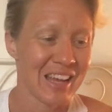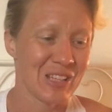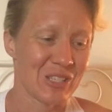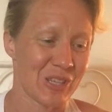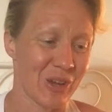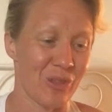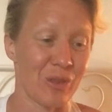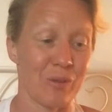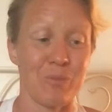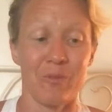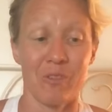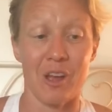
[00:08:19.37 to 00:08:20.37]
So
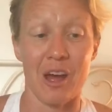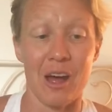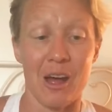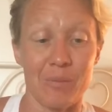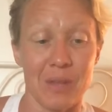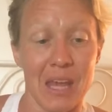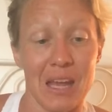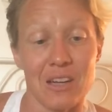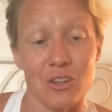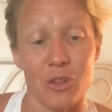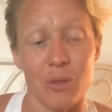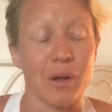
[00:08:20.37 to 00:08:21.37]
the
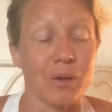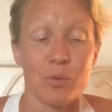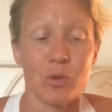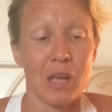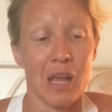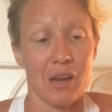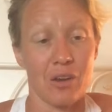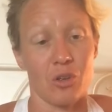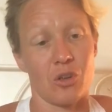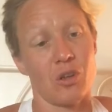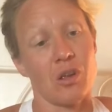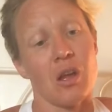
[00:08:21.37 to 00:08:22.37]
candle, the Buck Moon
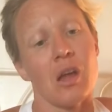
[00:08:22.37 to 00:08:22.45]
candle,